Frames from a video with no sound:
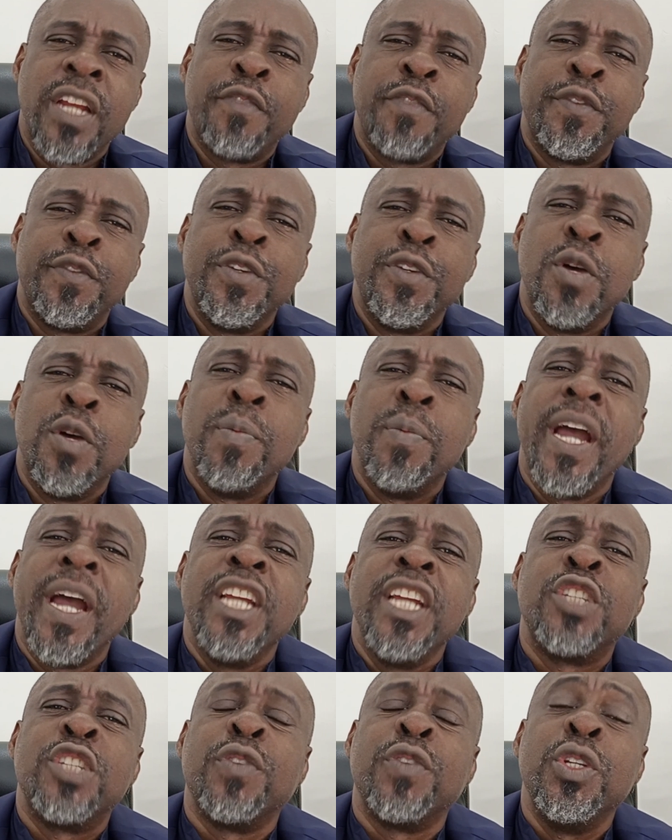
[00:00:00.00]
that phone number
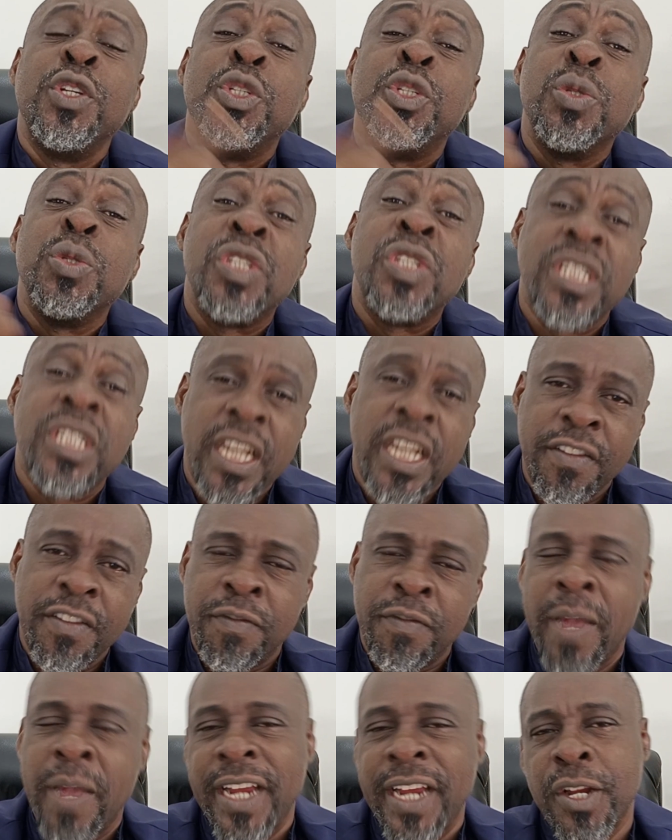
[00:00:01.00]
is for you to
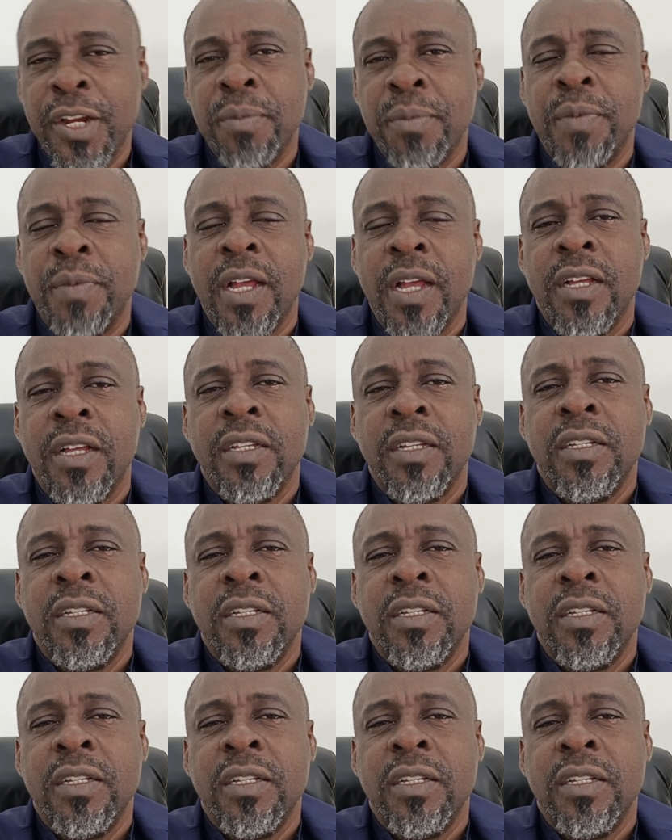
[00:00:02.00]
save my number,